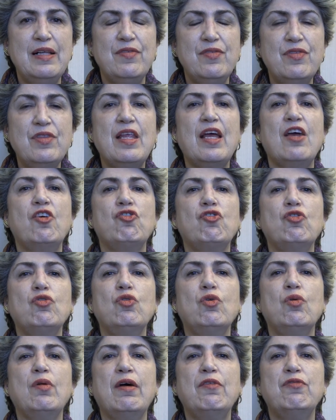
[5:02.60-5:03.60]

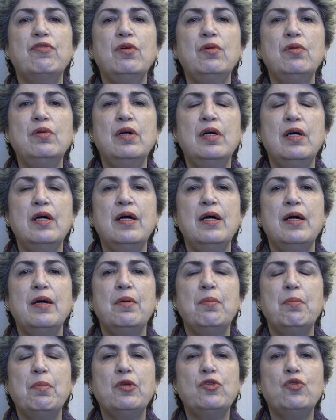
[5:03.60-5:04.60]
national level,
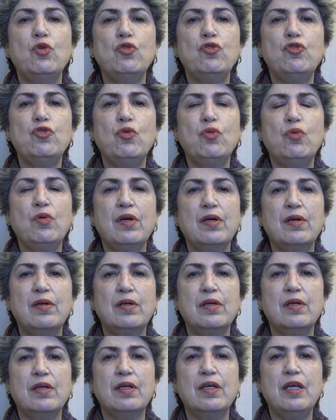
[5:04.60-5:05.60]
but also
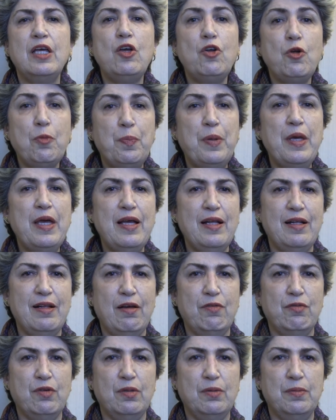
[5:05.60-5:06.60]
European
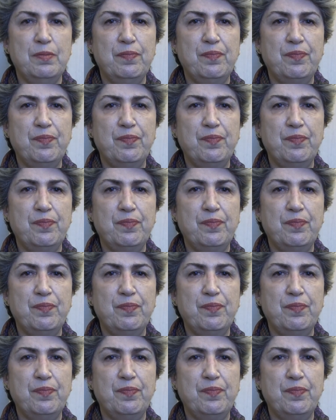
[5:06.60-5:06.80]
level.